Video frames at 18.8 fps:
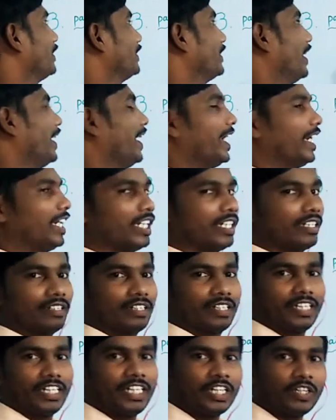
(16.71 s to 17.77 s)
The
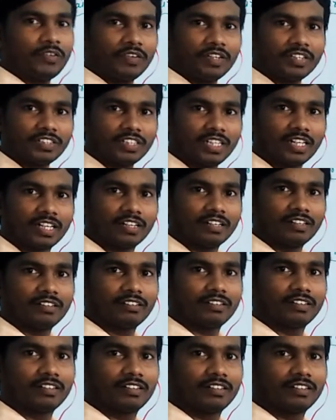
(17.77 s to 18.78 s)
equation